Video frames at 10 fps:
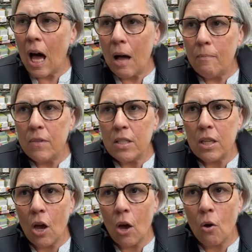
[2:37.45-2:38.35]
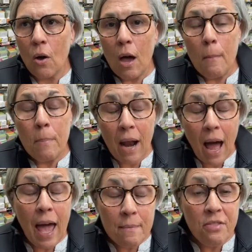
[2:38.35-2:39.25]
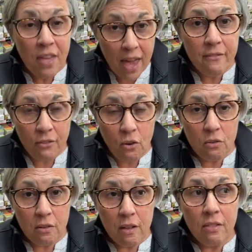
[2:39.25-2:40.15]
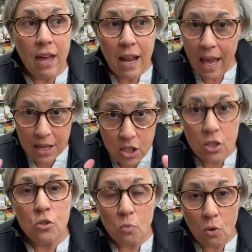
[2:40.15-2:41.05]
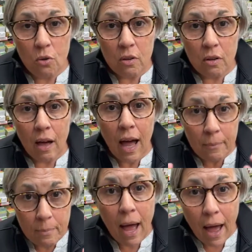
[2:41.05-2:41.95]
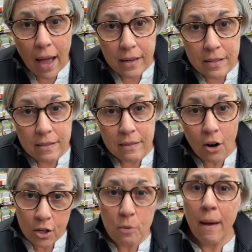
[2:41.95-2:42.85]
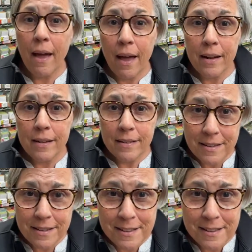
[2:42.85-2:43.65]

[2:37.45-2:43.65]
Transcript: Um, so, but I am thankful that as usual, I'm behind. Are you behind?